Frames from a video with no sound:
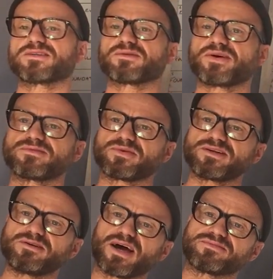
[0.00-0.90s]
So
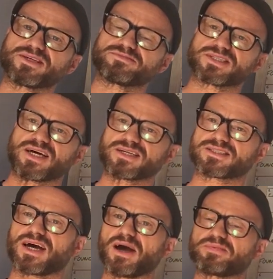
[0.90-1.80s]
when you have these
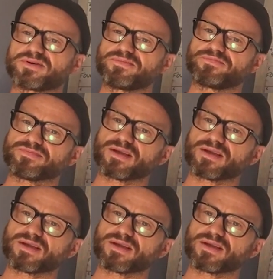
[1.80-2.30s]
mistakes that happen,